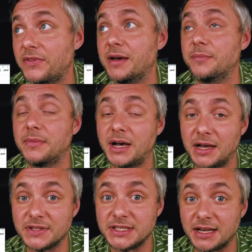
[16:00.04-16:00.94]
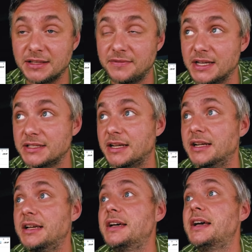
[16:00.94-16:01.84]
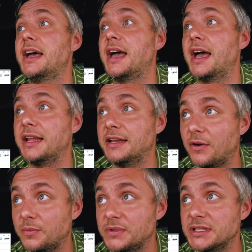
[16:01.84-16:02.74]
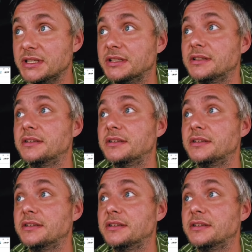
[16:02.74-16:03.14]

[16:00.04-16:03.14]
them, half a second faster. And opposite,